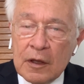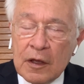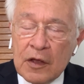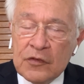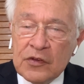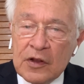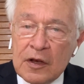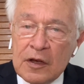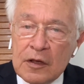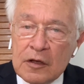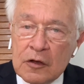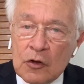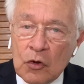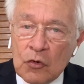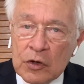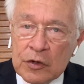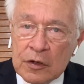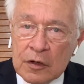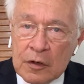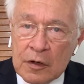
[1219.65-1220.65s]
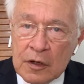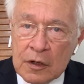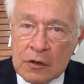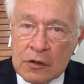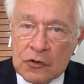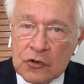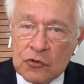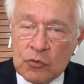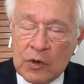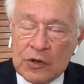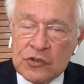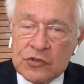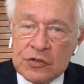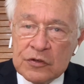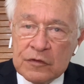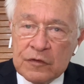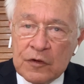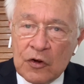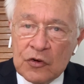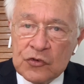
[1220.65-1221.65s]
As any lawyer knows, once
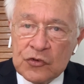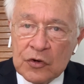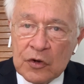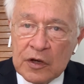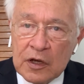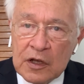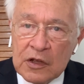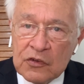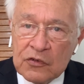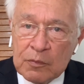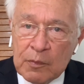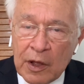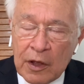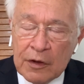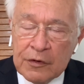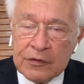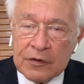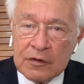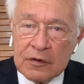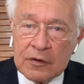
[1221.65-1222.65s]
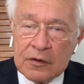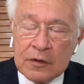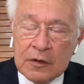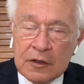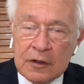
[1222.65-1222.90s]
you've got your case mounted,